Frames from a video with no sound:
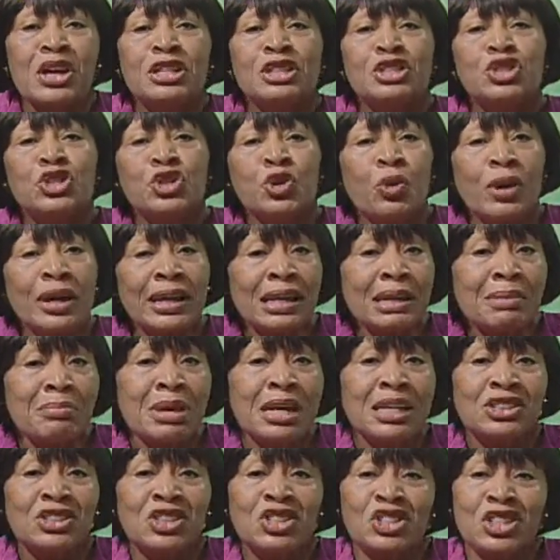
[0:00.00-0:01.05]
Joining
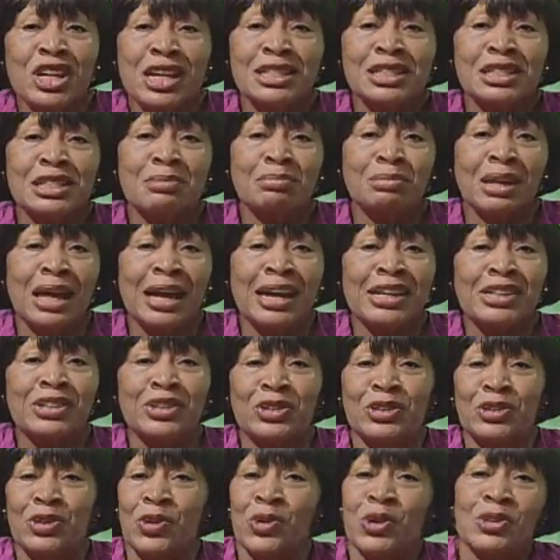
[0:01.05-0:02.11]
me to shed some light
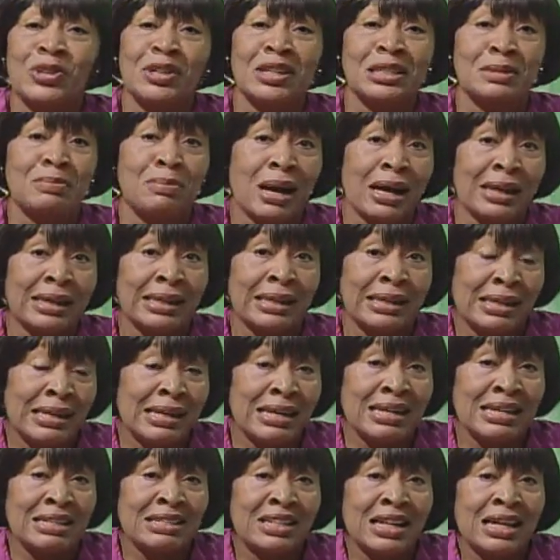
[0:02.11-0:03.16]
on all this body
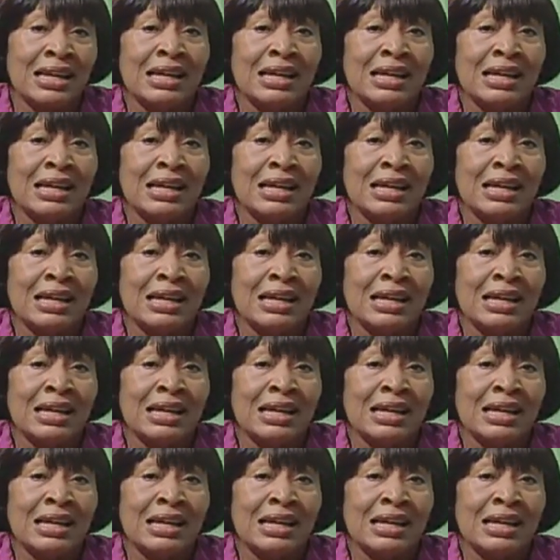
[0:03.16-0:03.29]
heat